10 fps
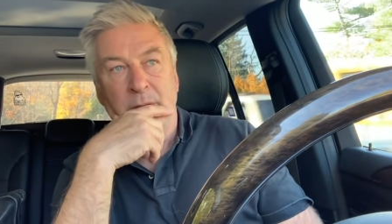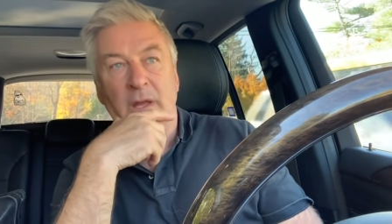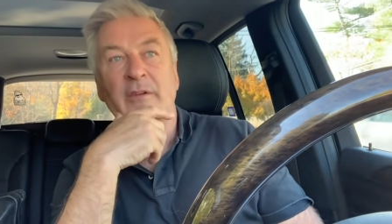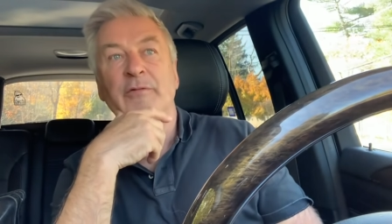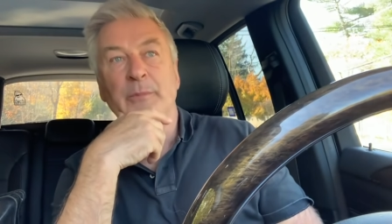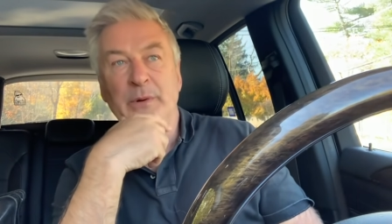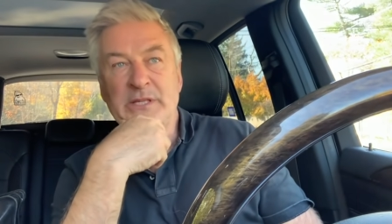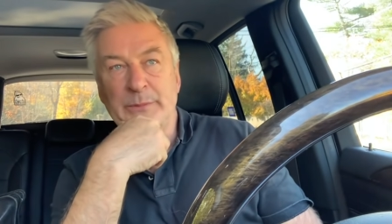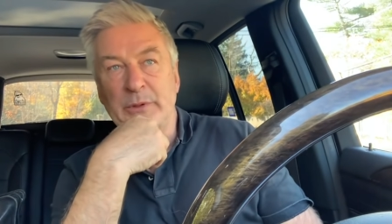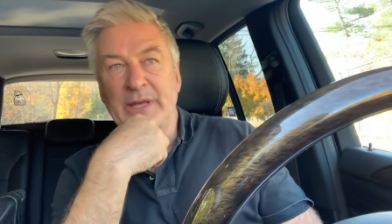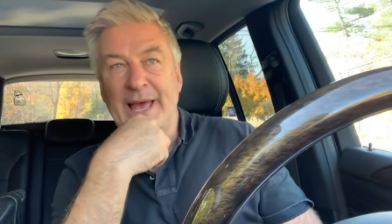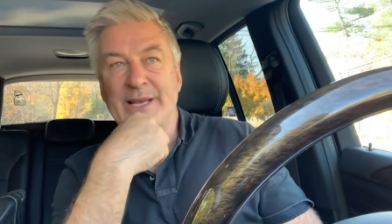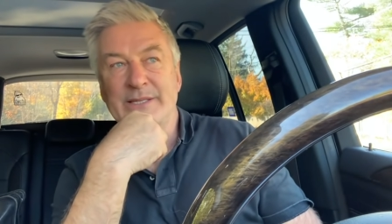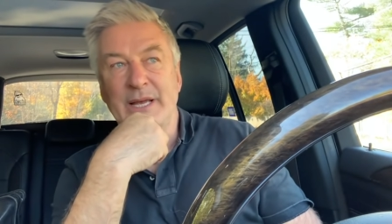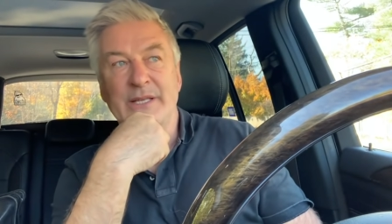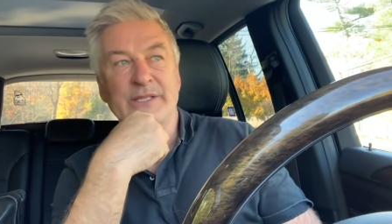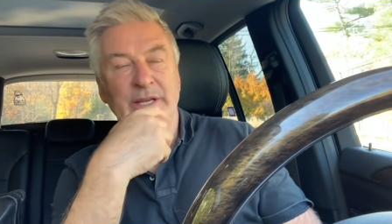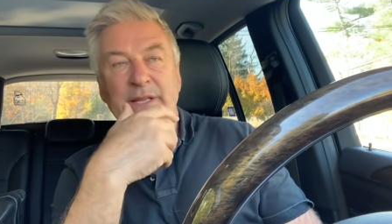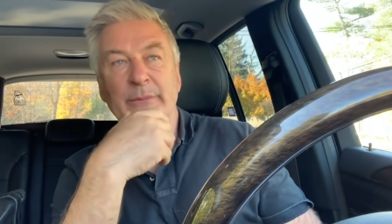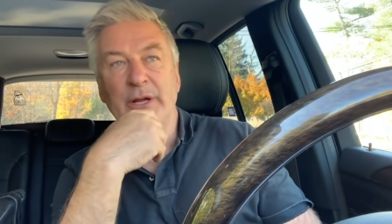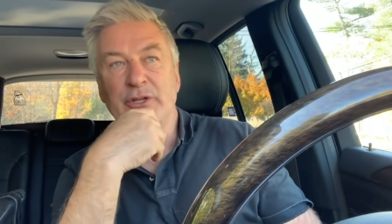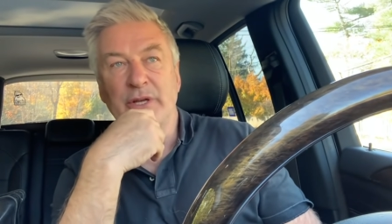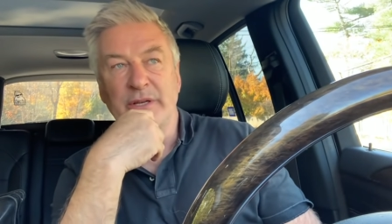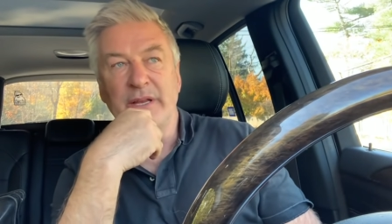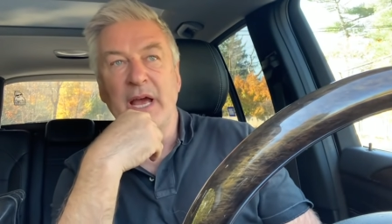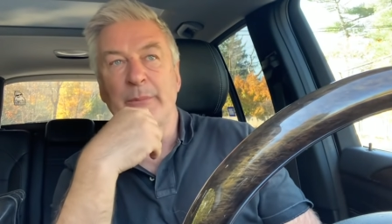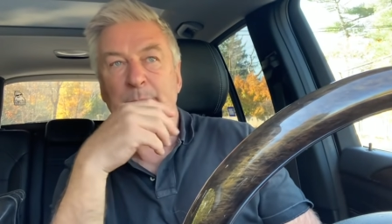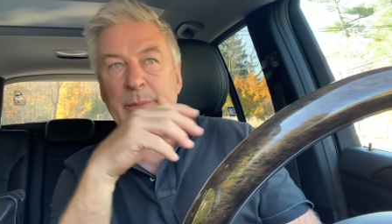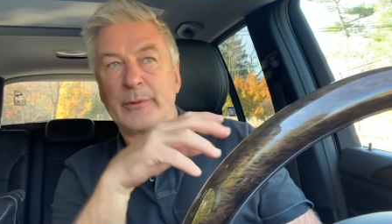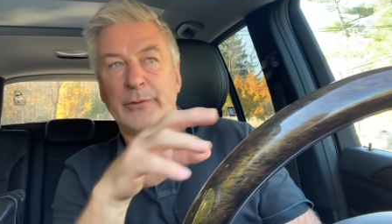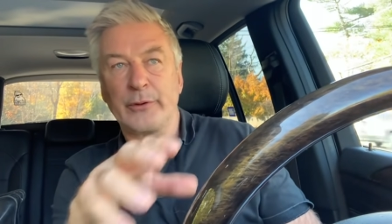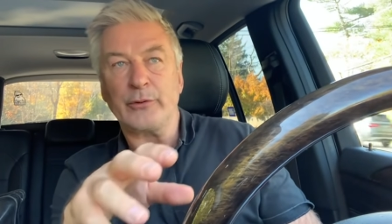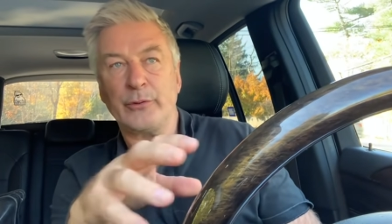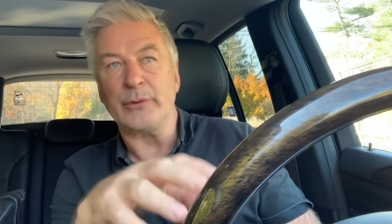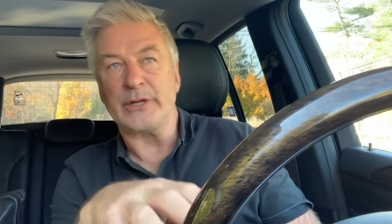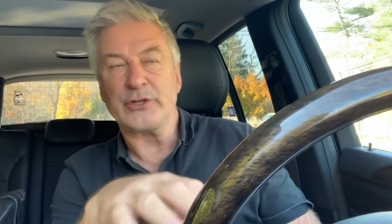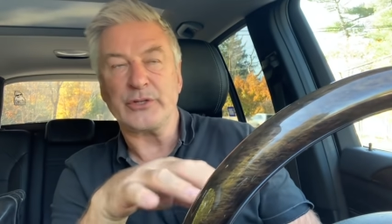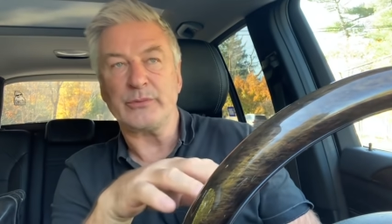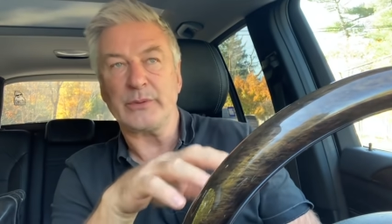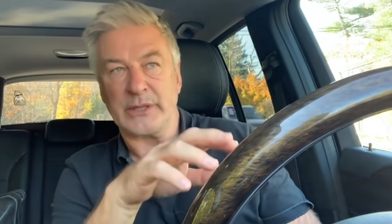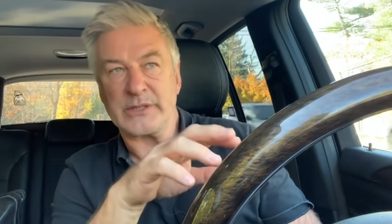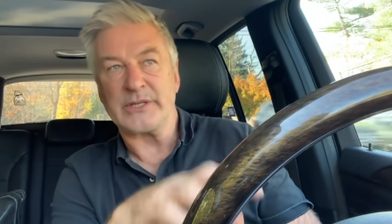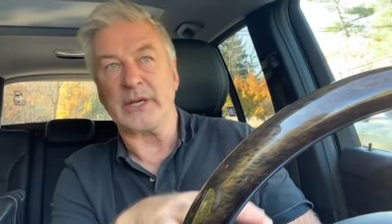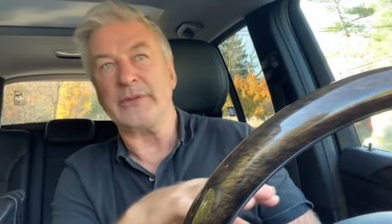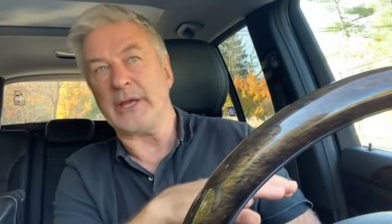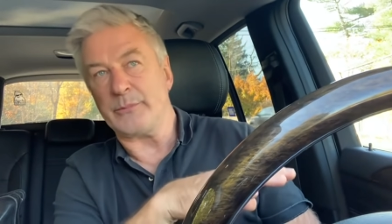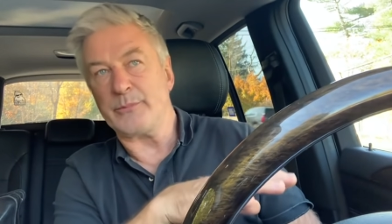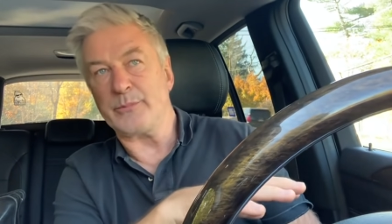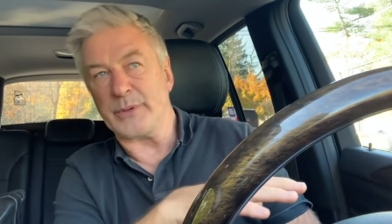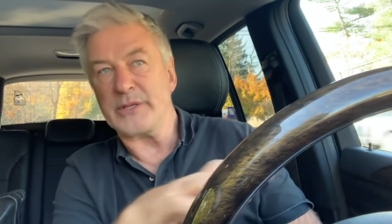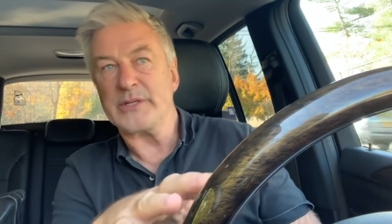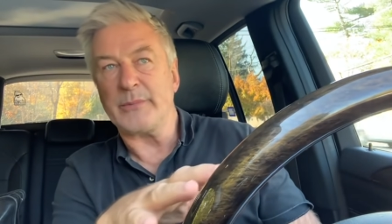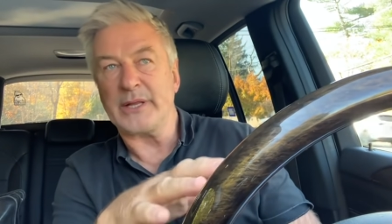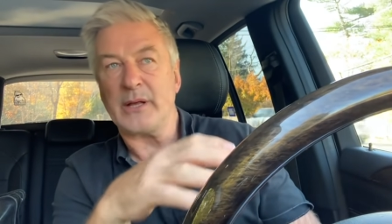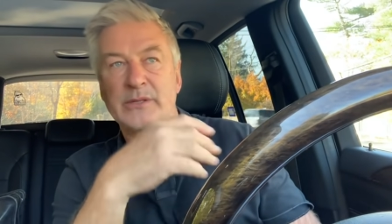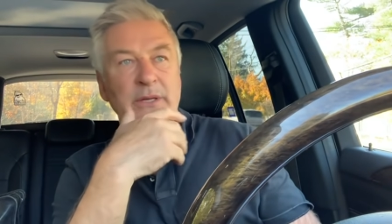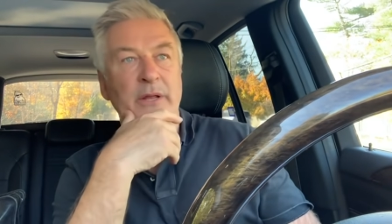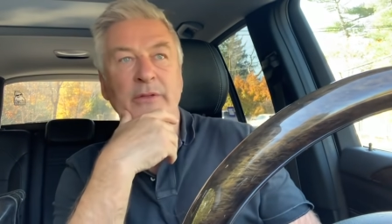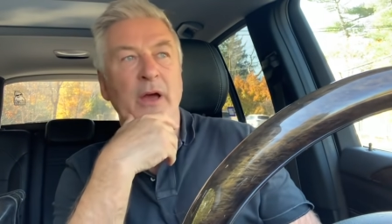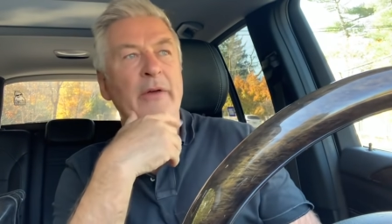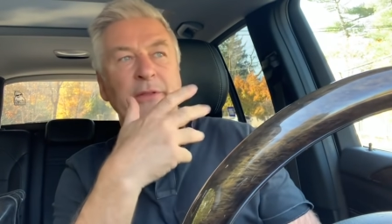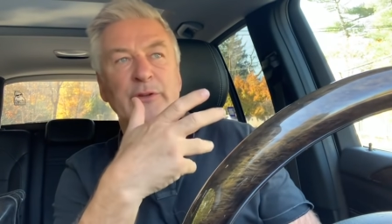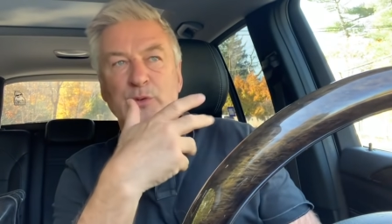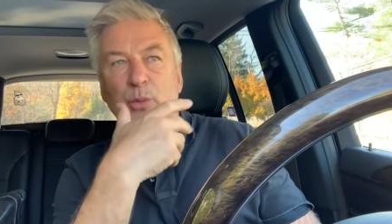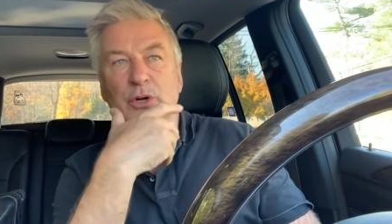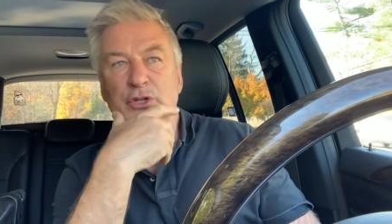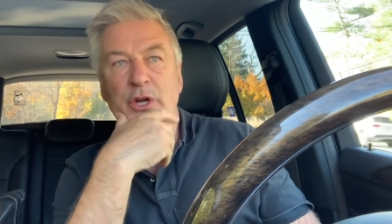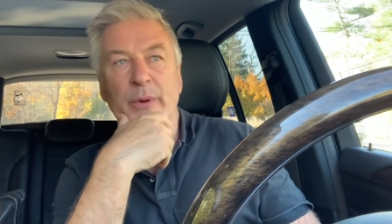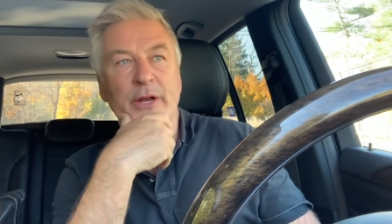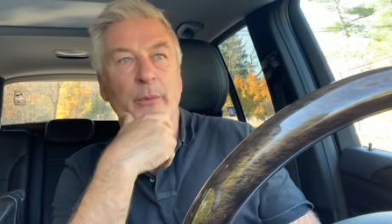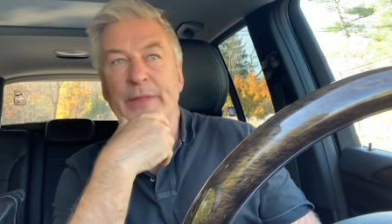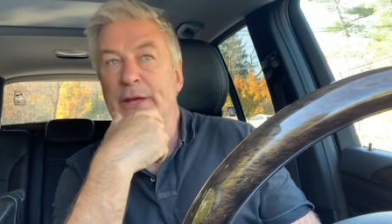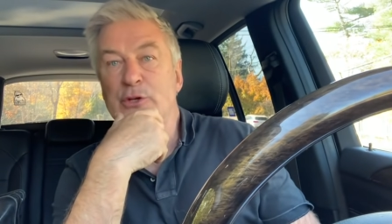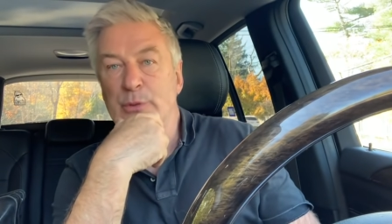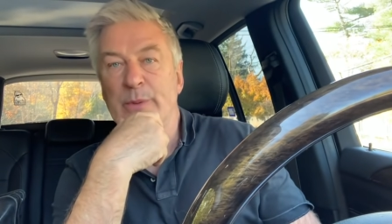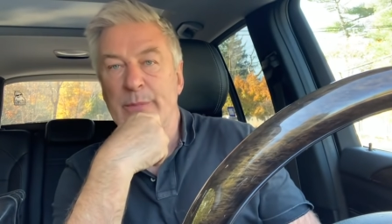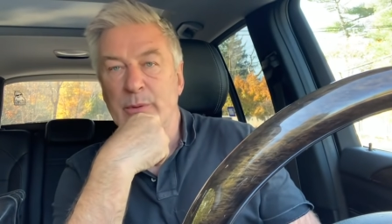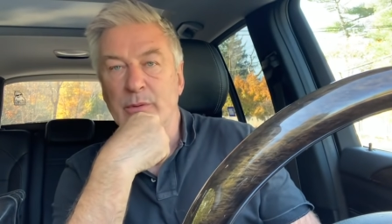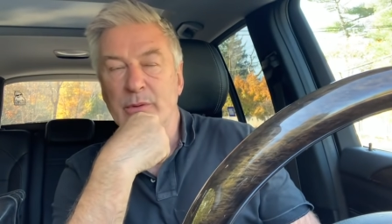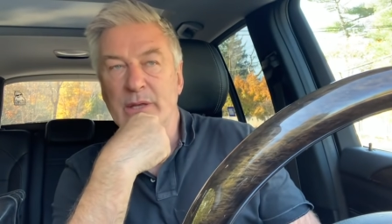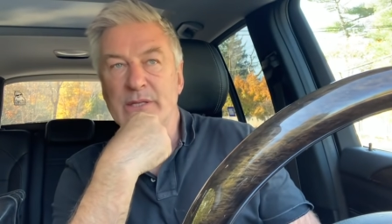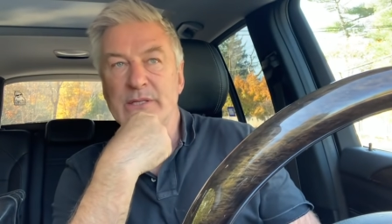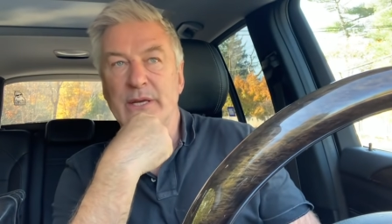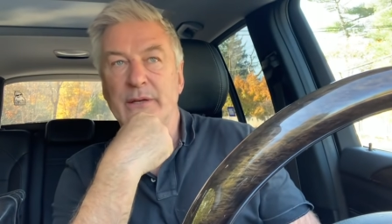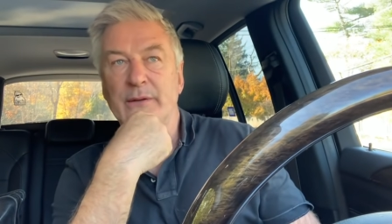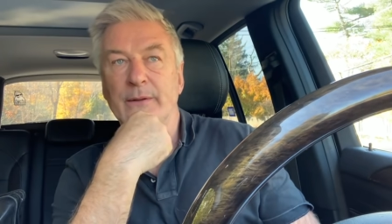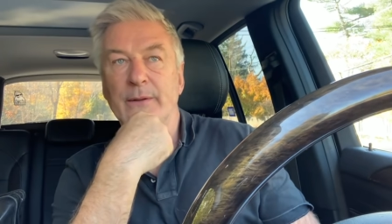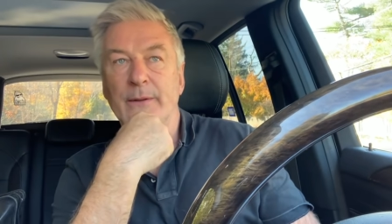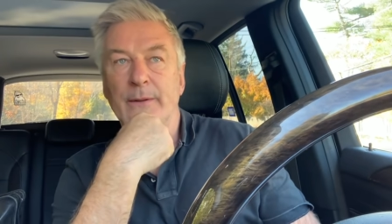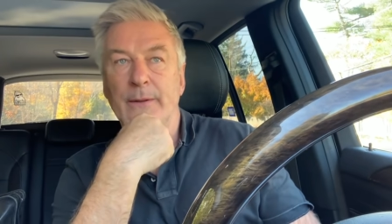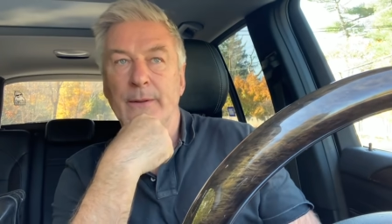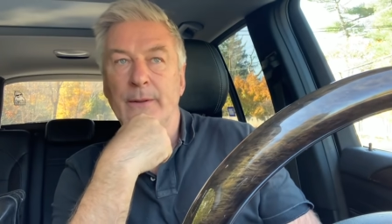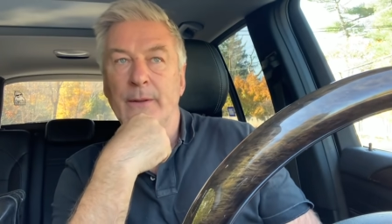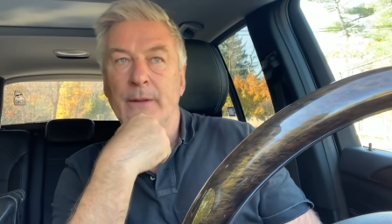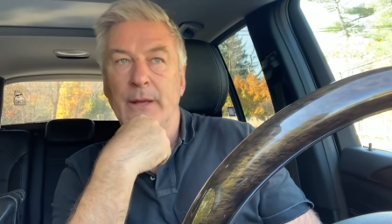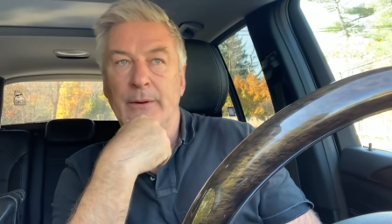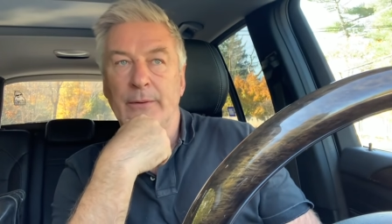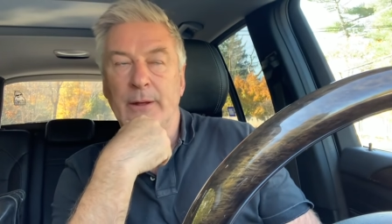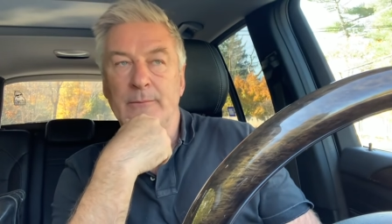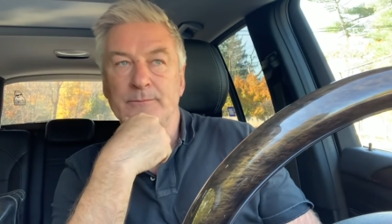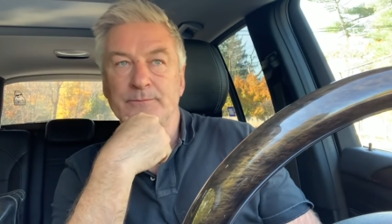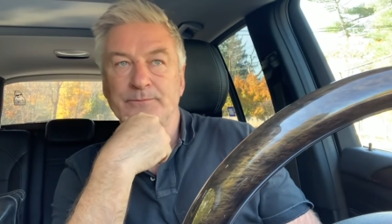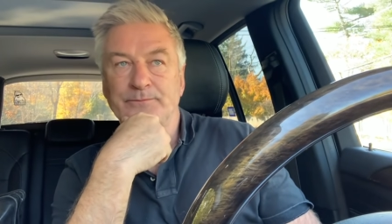If the principal cast got sick, they might shut down. But people in the crew get get sick, they bring somebody else in. And there, I think there's one show I know where they had two people get sick and um,